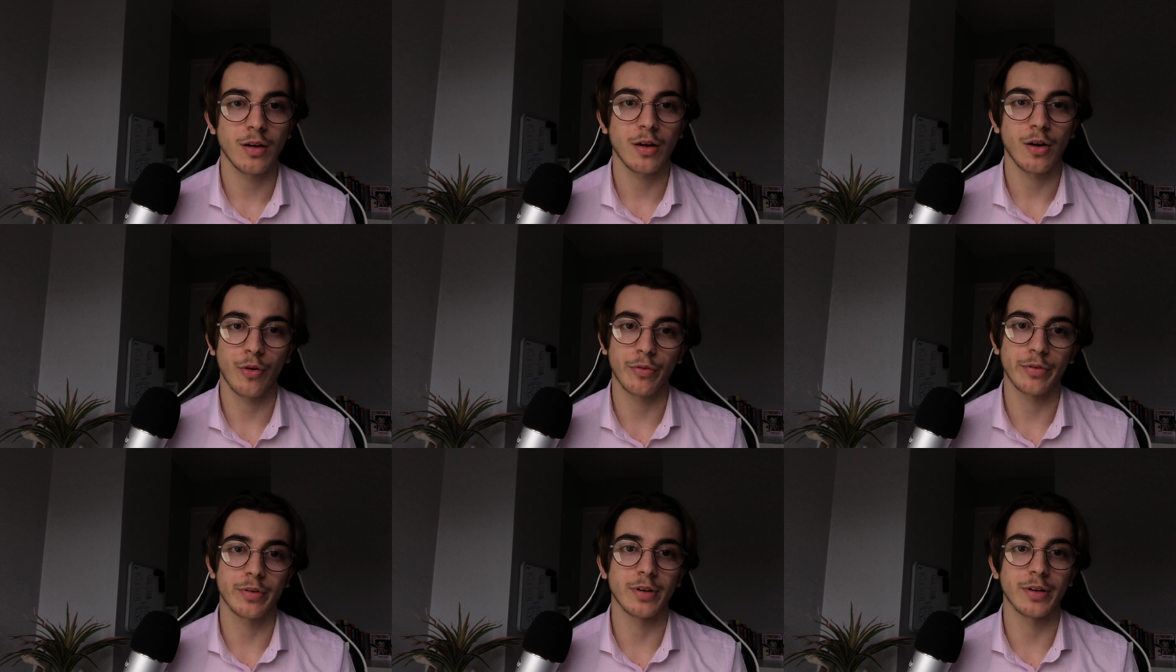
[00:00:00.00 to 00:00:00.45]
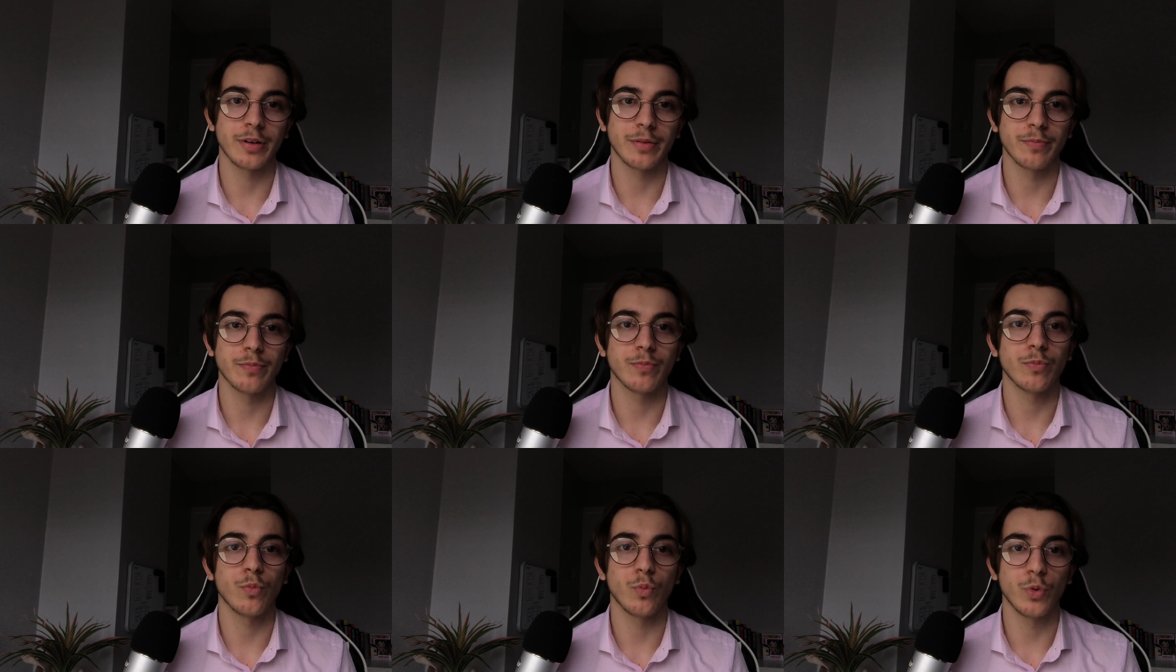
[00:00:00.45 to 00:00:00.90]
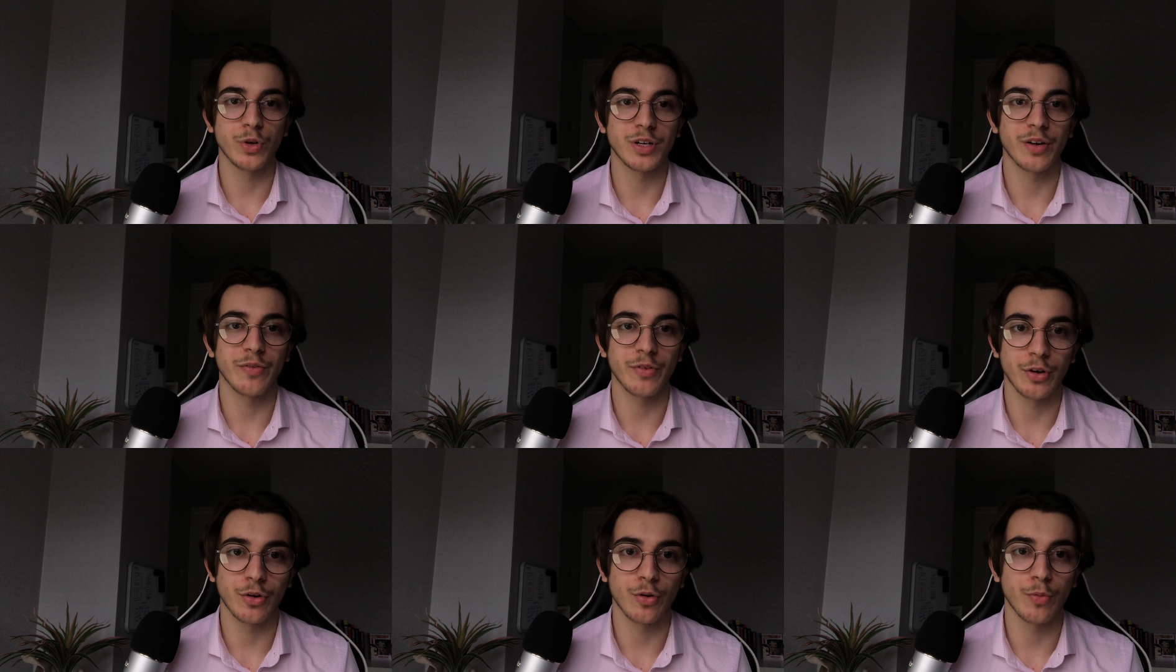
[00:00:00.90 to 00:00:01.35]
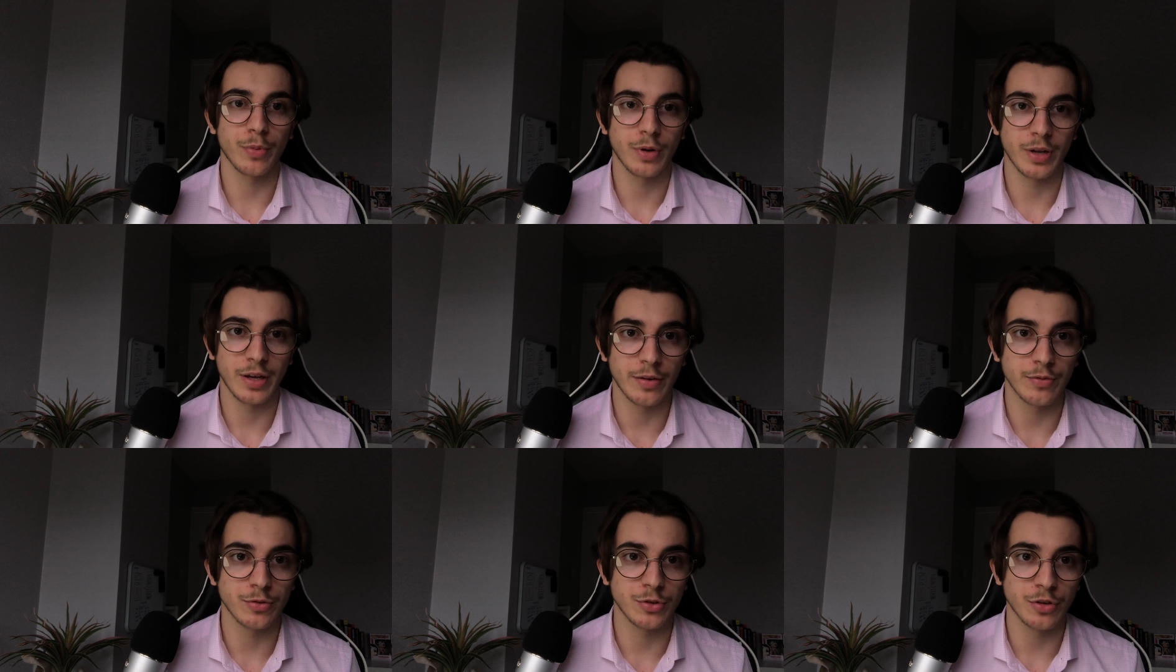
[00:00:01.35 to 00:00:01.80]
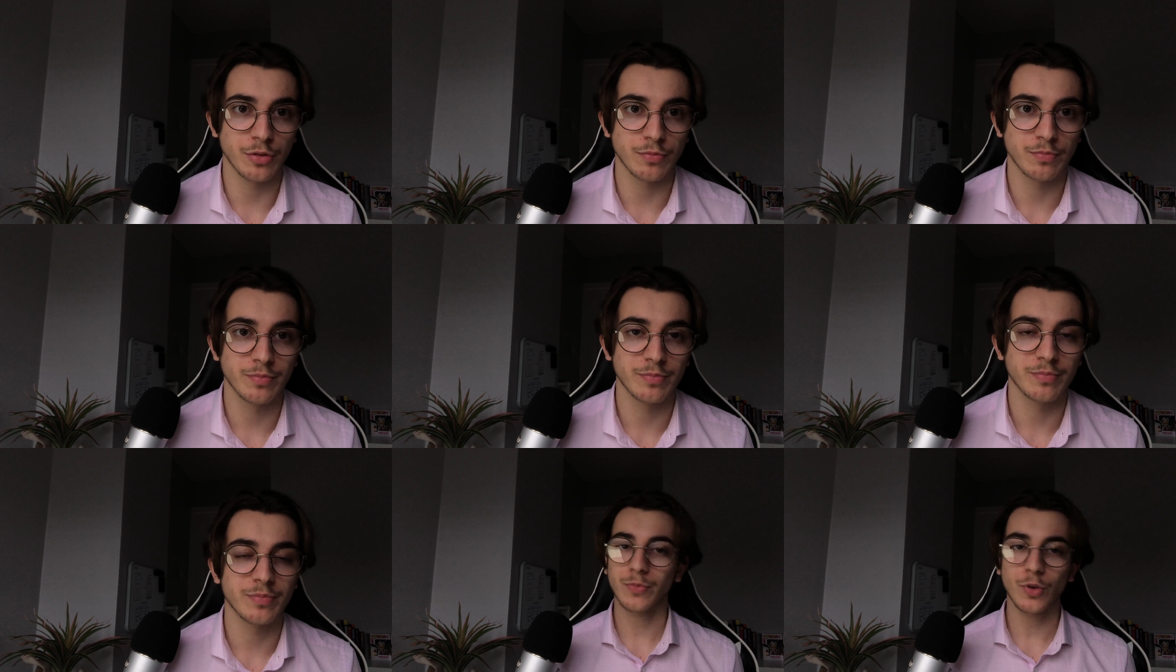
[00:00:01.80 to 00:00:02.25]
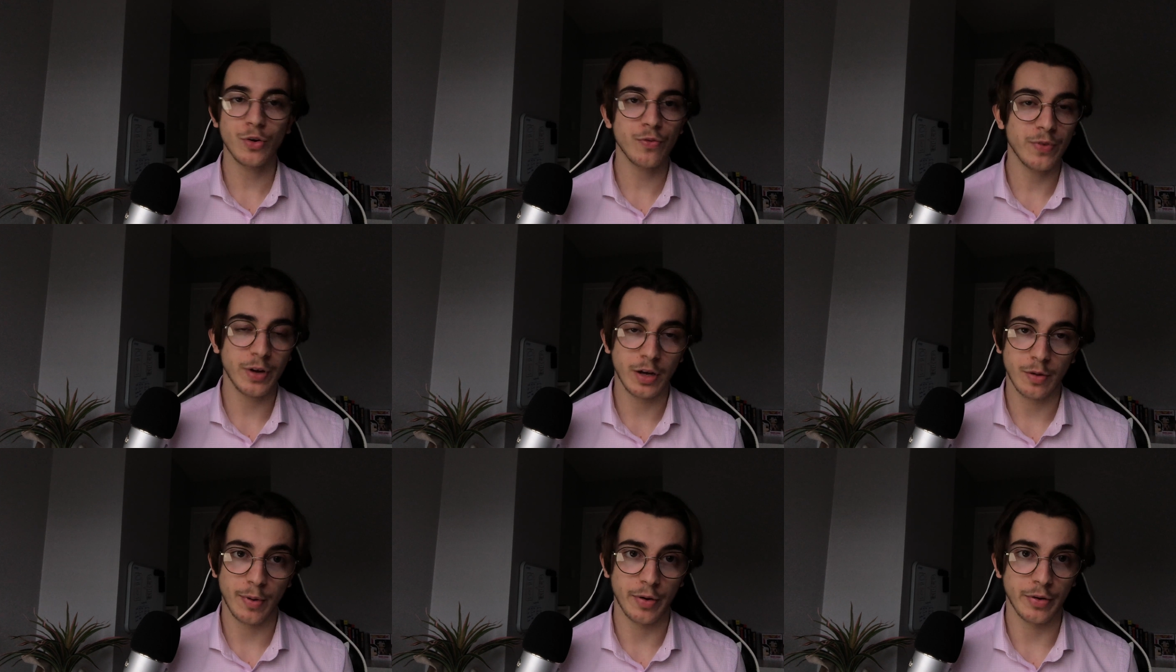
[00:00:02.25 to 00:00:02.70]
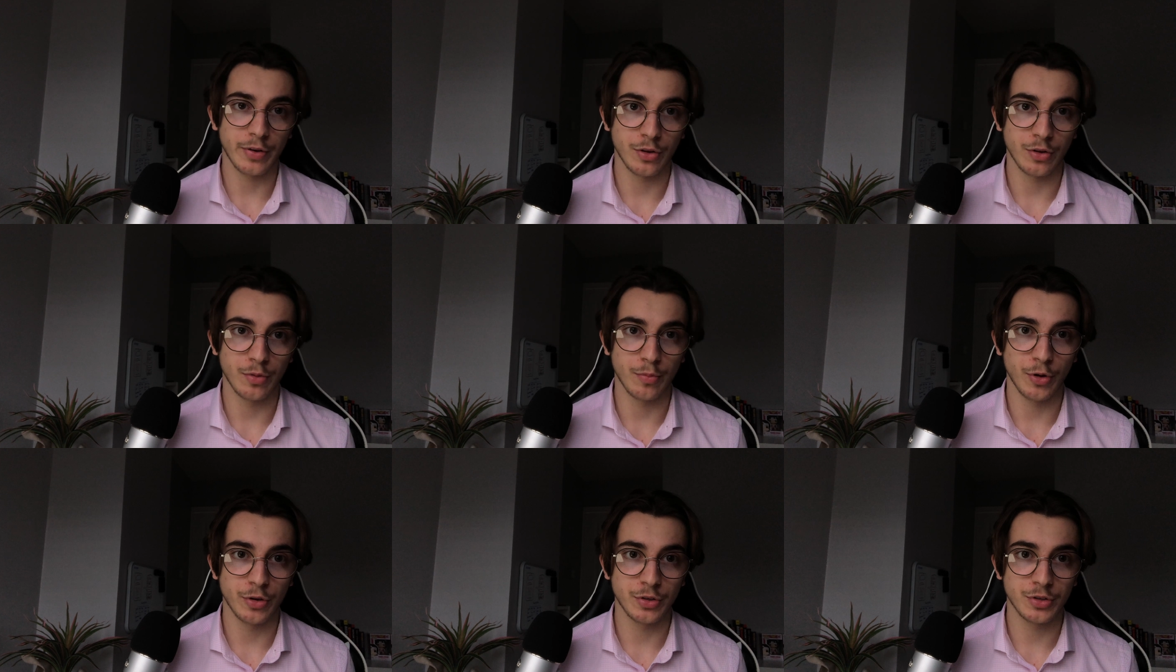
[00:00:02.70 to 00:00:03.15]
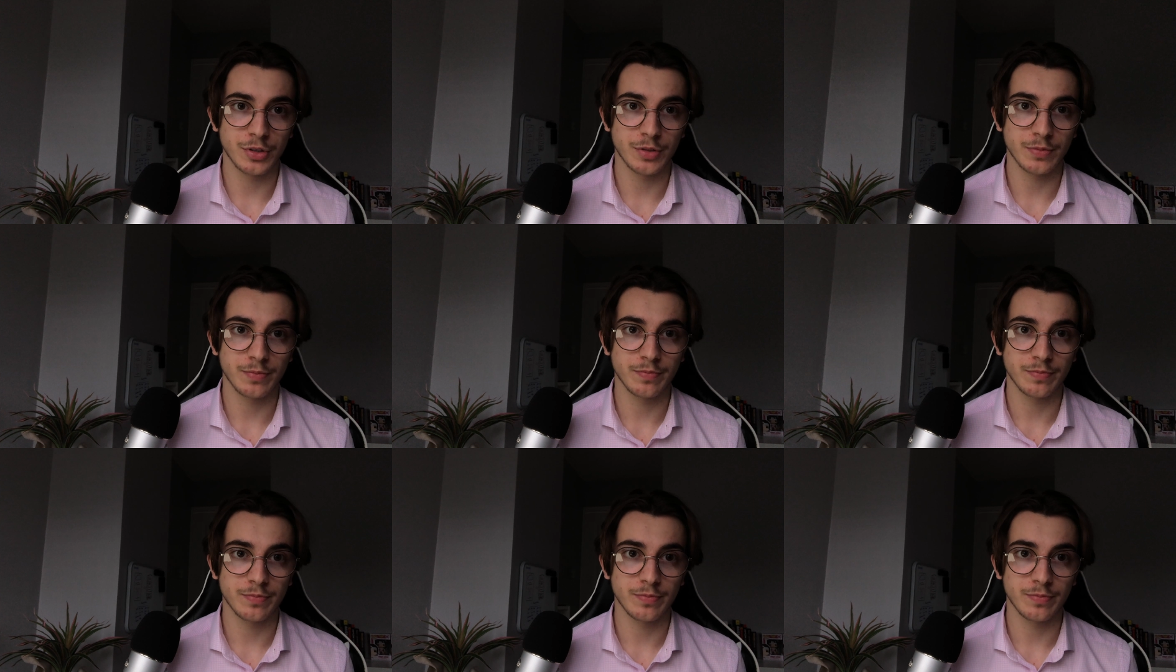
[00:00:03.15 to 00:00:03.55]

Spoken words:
Obviously, whichever your company gives you. Don't think about it too much.